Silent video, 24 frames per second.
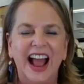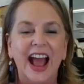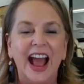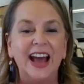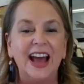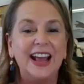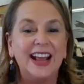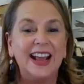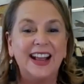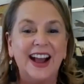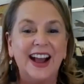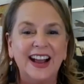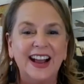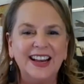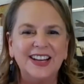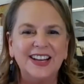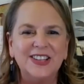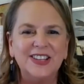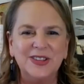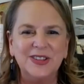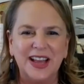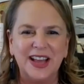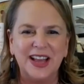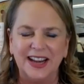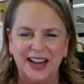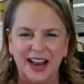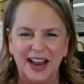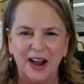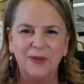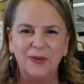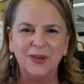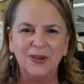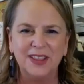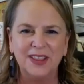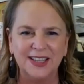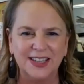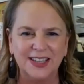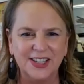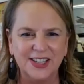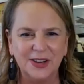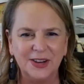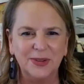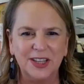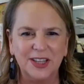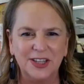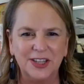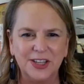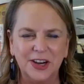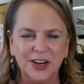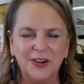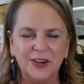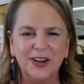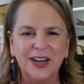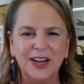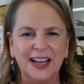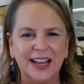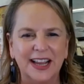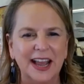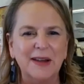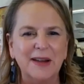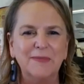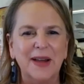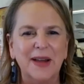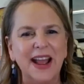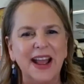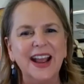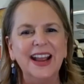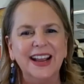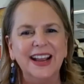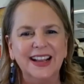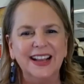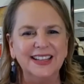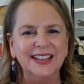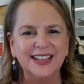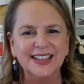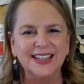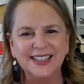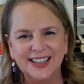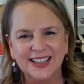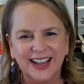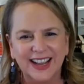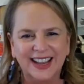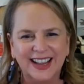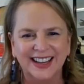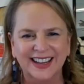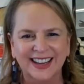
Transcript: and I kind of do that now with the charity campaigns. It's like